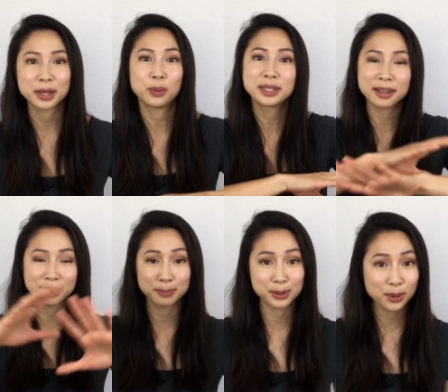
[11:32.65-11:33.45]
once I've
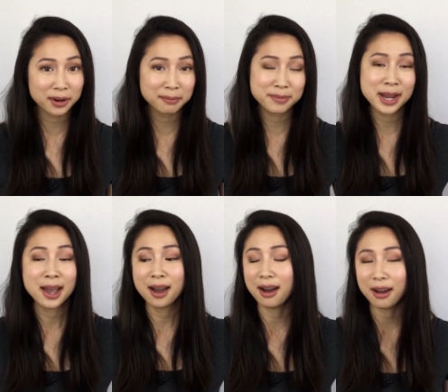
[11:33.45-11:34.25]
absorbed
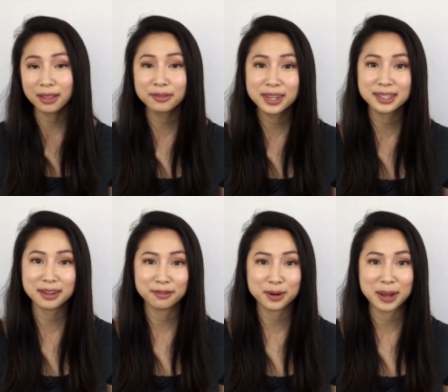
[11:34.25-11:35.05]
all of this
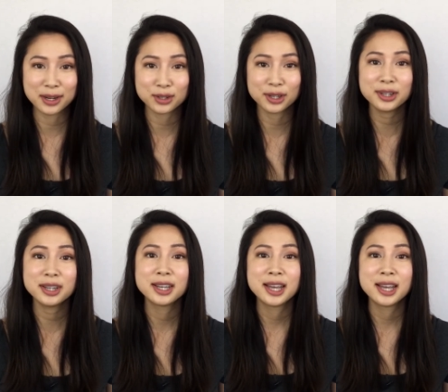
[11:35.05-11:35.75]
information,